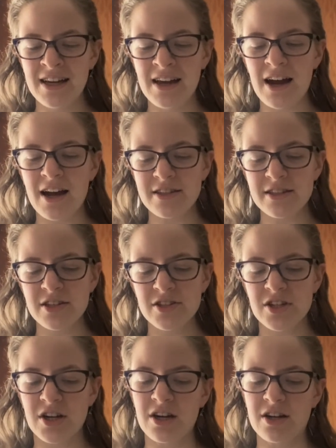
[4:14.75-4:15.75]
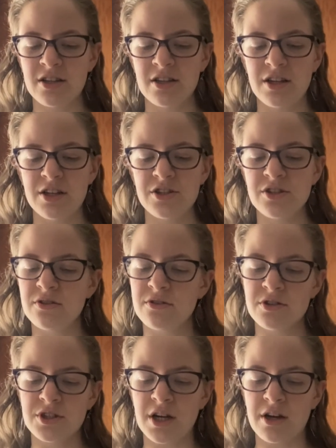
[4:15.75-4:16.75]
As they stirred, each student
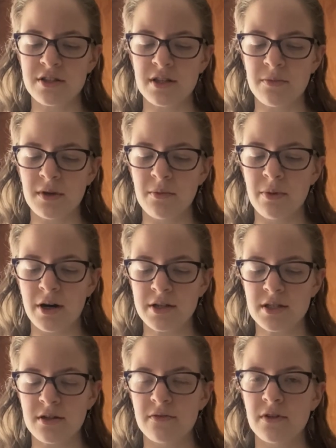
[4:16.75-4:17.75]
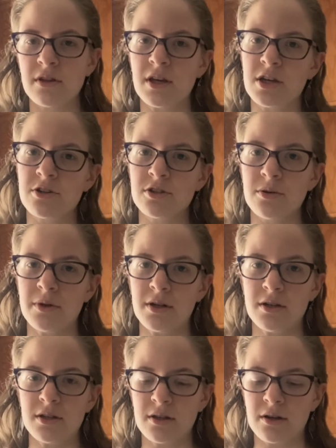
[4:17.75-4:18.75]
shared something positive that they contributed
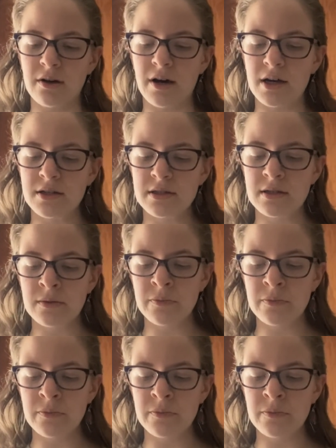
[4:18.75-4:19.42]
to the class.